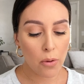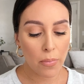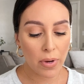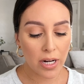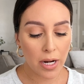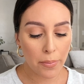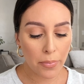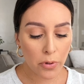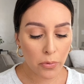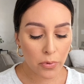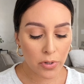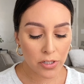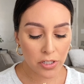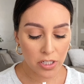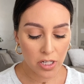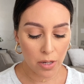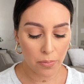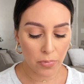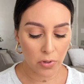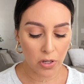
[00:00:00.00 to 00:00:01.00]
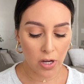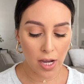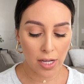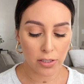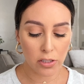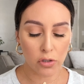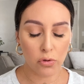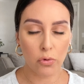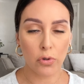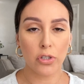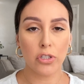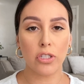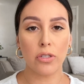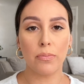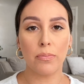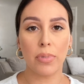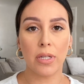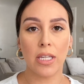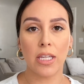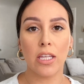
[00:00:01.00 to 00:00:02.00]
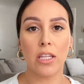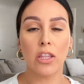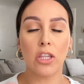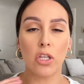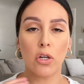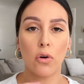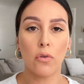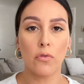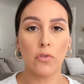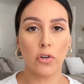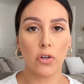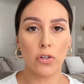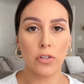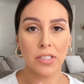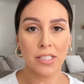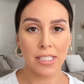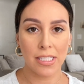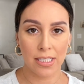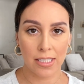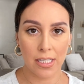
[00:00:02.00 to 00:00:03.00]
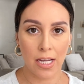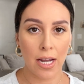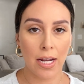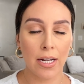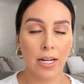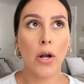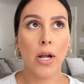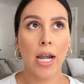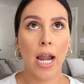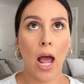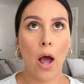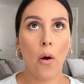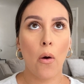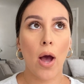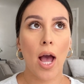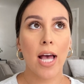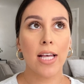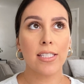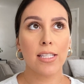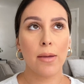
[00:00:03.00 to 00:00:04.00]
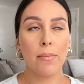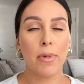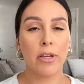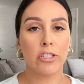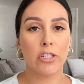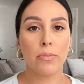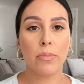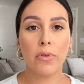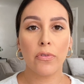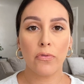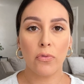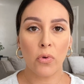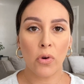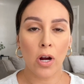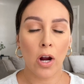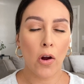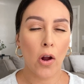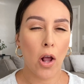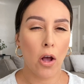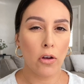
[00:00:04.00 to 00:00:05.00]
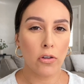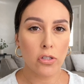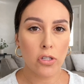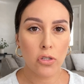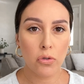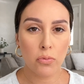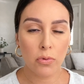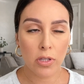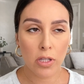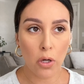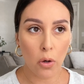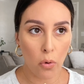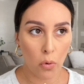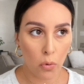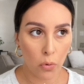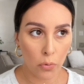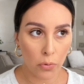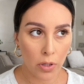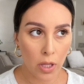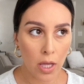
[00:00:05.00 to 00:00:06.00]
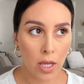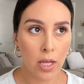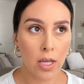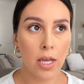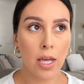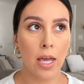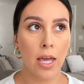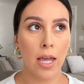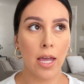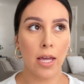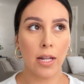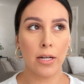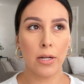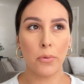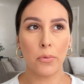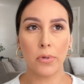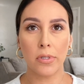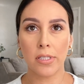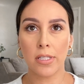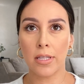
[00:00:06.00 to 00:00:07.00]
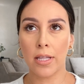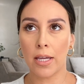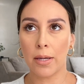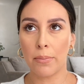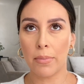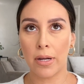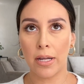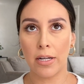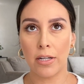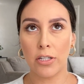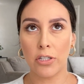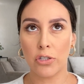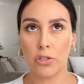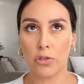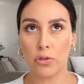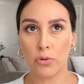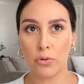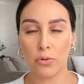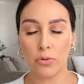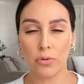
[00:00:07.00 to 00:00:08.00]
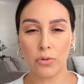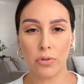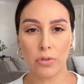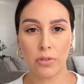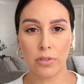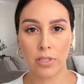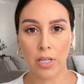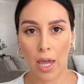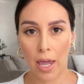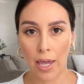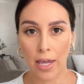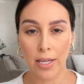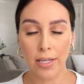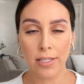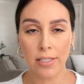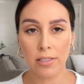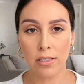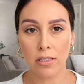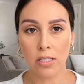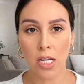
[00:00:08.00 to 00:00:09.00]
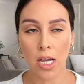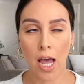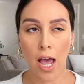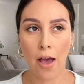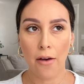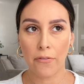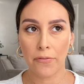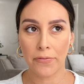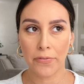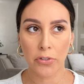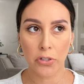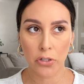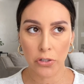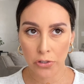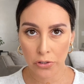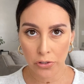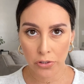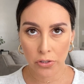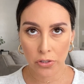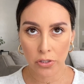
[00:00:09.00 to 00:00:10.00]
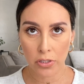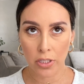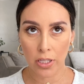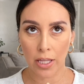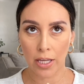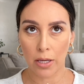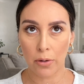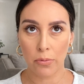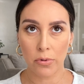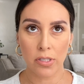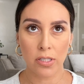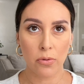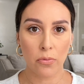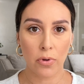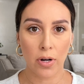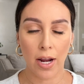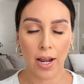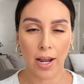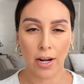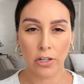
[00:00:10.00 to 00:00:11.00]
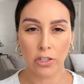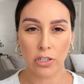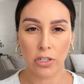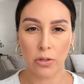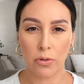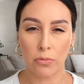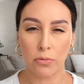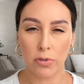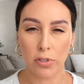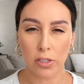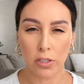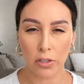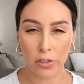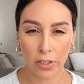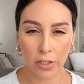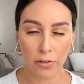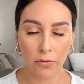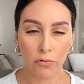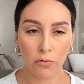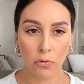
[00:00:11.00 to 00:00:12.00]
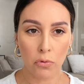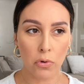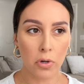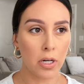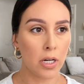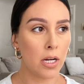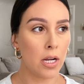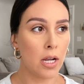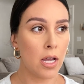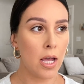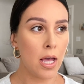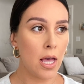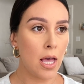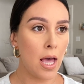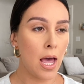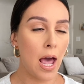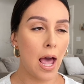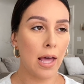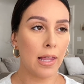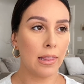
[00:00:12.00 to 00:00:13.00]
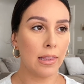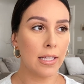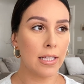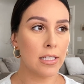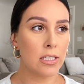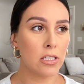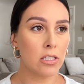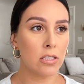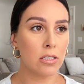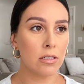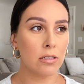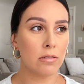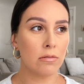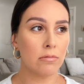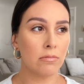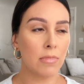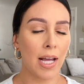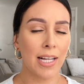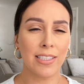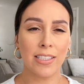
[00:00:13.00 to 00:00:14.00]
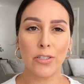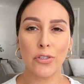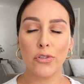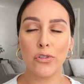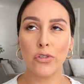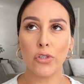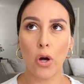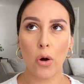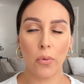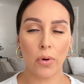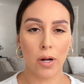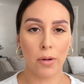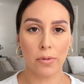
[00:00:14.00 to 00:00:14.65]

my number one tip, you guys, is going to be the overall design. Now, as I mentioned before, our house is really old and it wasn't like my initial taste at first. Like, it wasn't what I actually was looking for. At least I didn't know what I